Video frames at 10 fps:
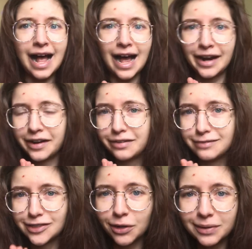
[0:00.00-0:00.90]
I
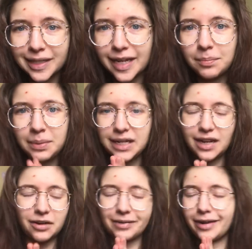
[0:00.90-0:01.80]
don't like
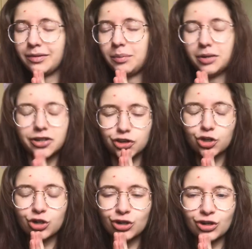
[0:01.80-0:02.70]
beating around the
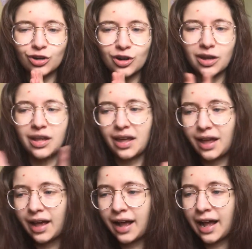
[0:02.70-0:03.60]
bush.
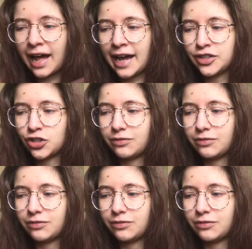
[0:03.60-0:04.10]
I